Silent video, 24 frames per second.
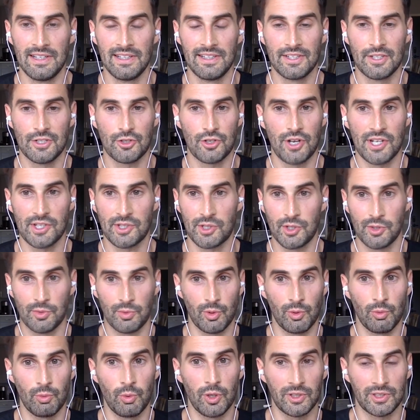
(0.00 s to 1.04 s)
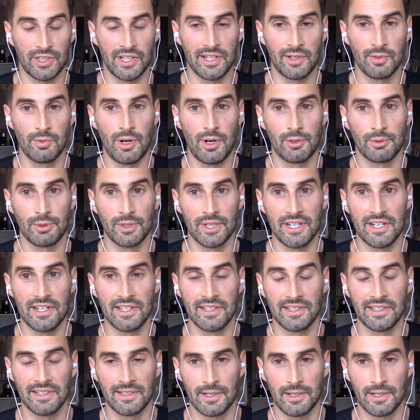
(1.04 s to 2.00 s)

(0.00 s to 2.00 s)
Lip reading: stressed because we're working while we're eating